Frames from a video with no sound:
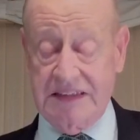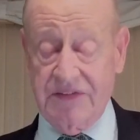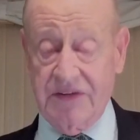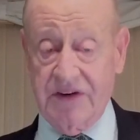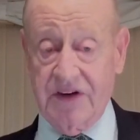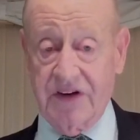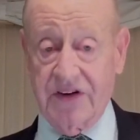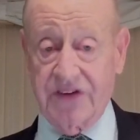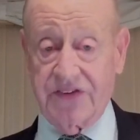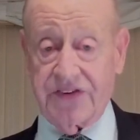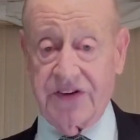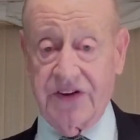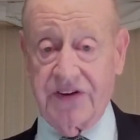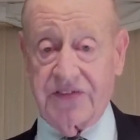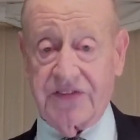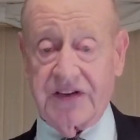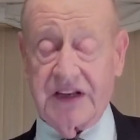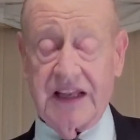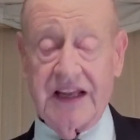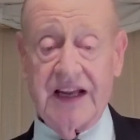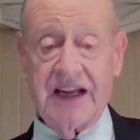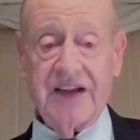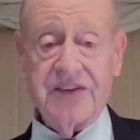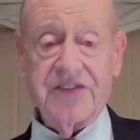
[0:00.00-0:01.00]
We also have
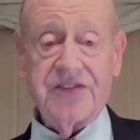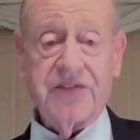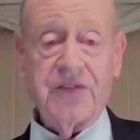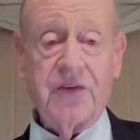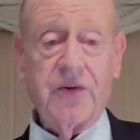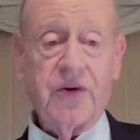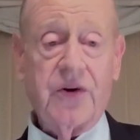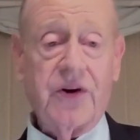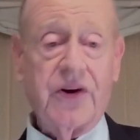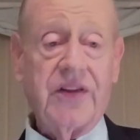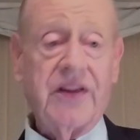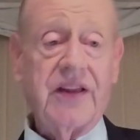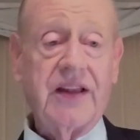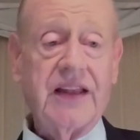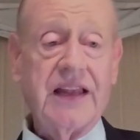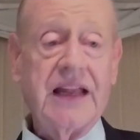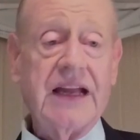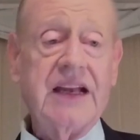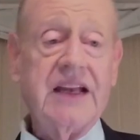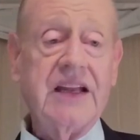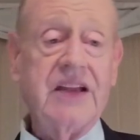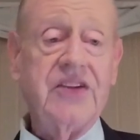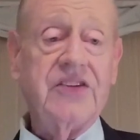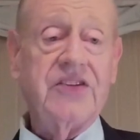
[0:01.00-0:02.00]
class for the
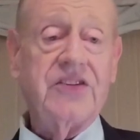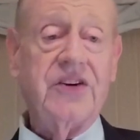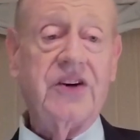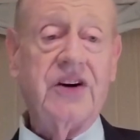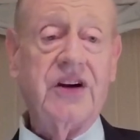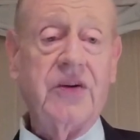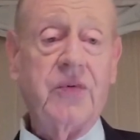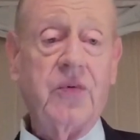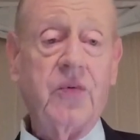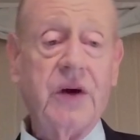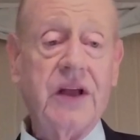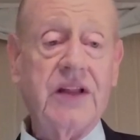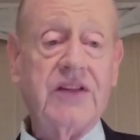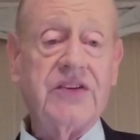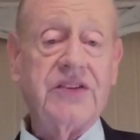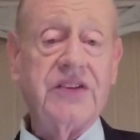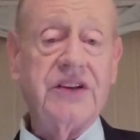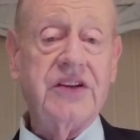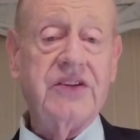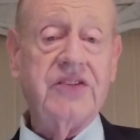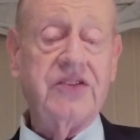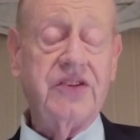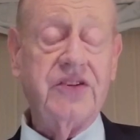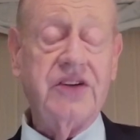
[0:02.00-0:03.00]
ladies on
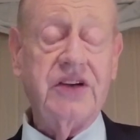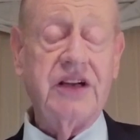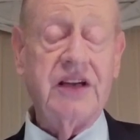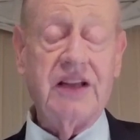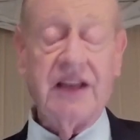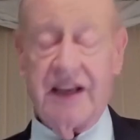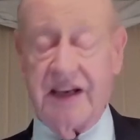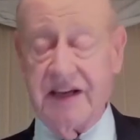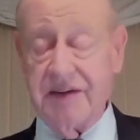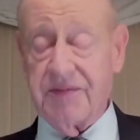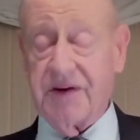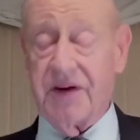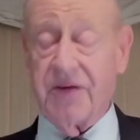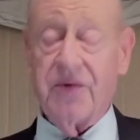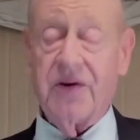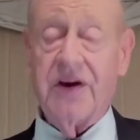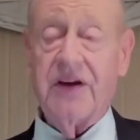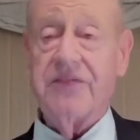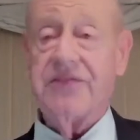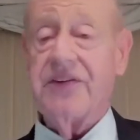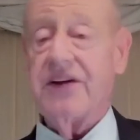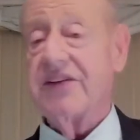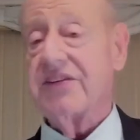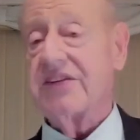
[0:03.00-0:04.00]
Wednesday. Judy Glenny, my
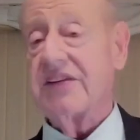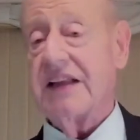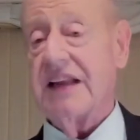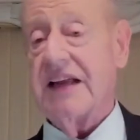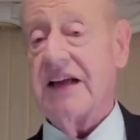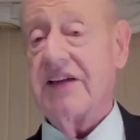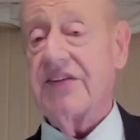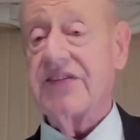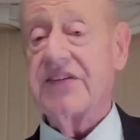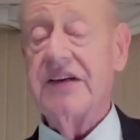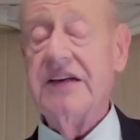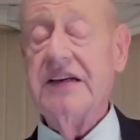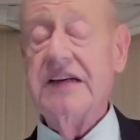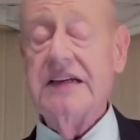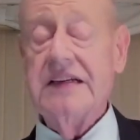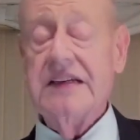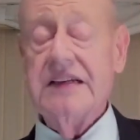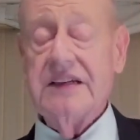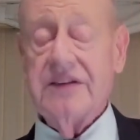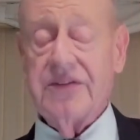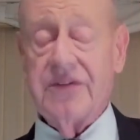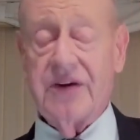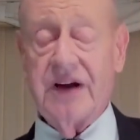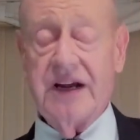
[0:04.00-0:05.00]
wife, has class
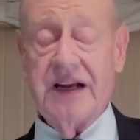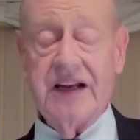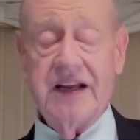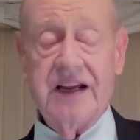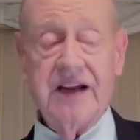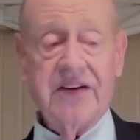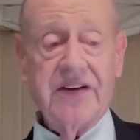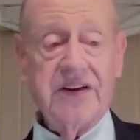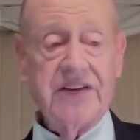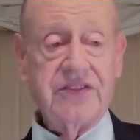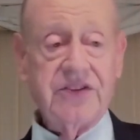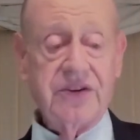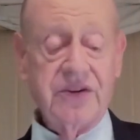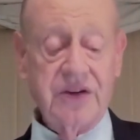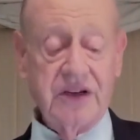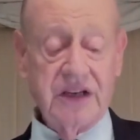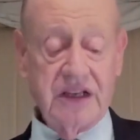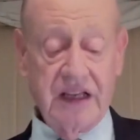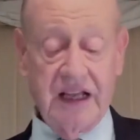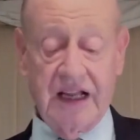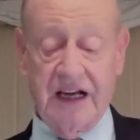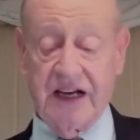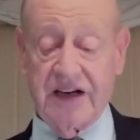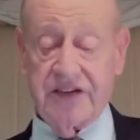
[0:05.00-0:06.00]
right here at 2
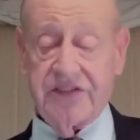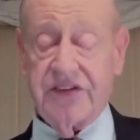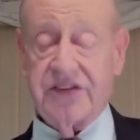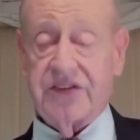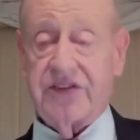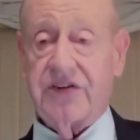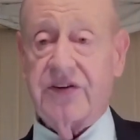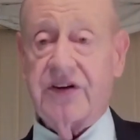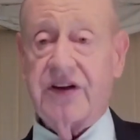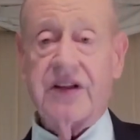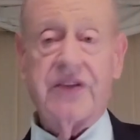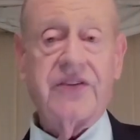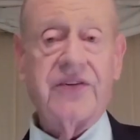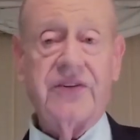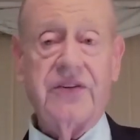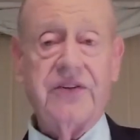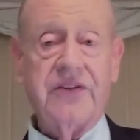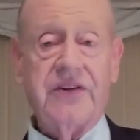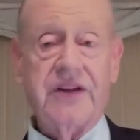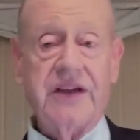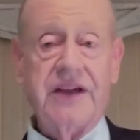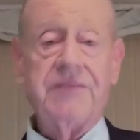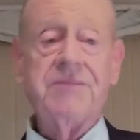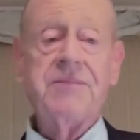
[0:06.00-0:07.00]
o'clock. She's going through
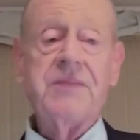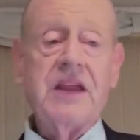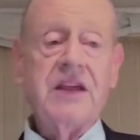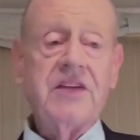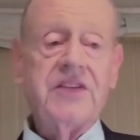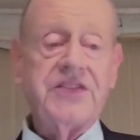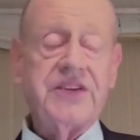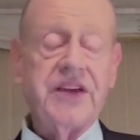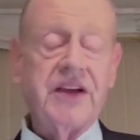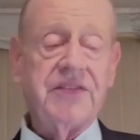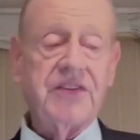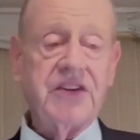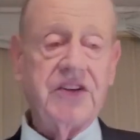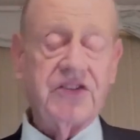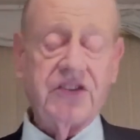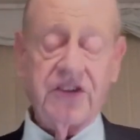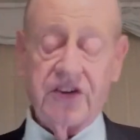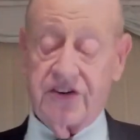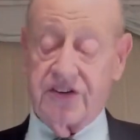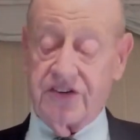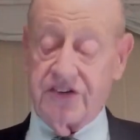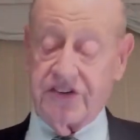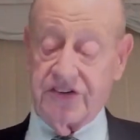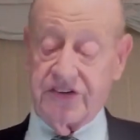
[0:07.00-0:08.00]
the seven
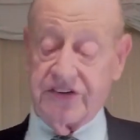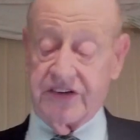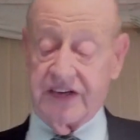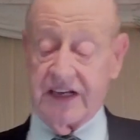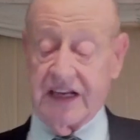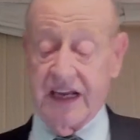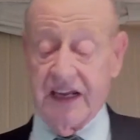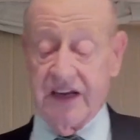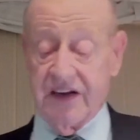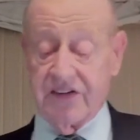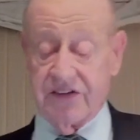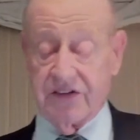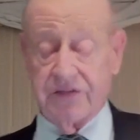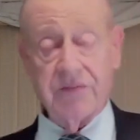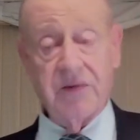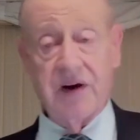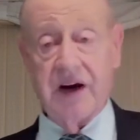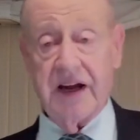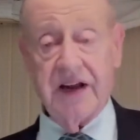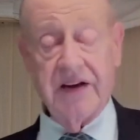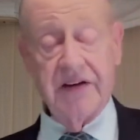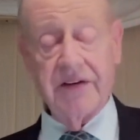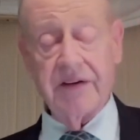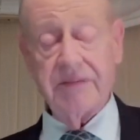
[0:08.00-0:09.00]
churches in Asia
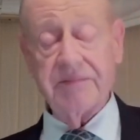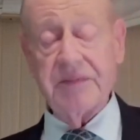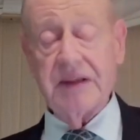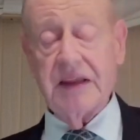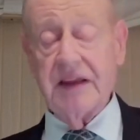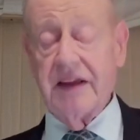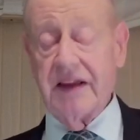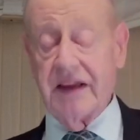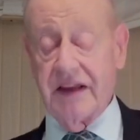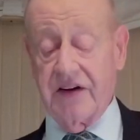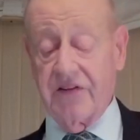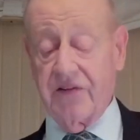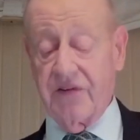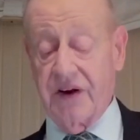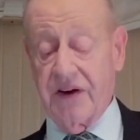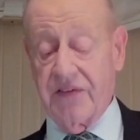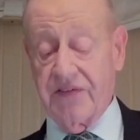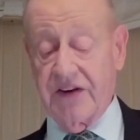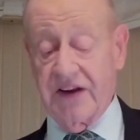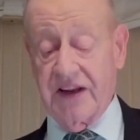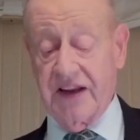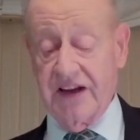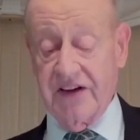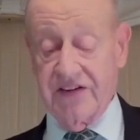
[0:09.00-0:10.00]
Minor in
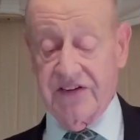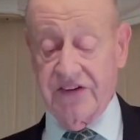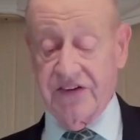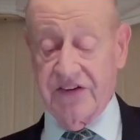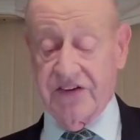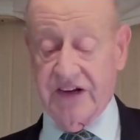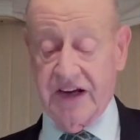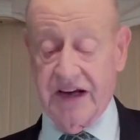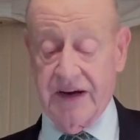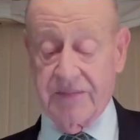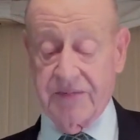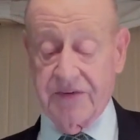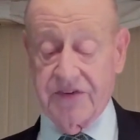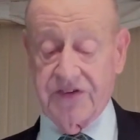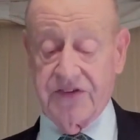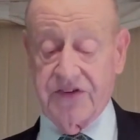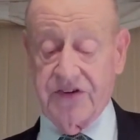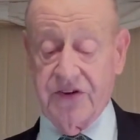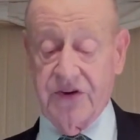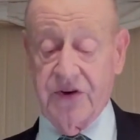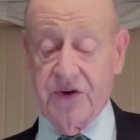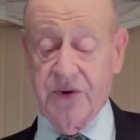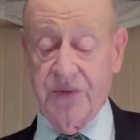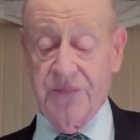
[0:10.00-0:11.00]
Revelation chapter
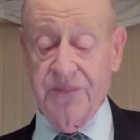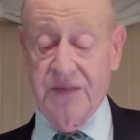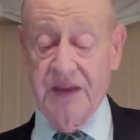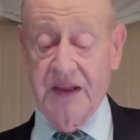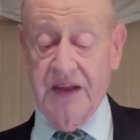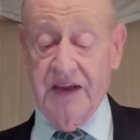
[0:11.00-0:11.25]
2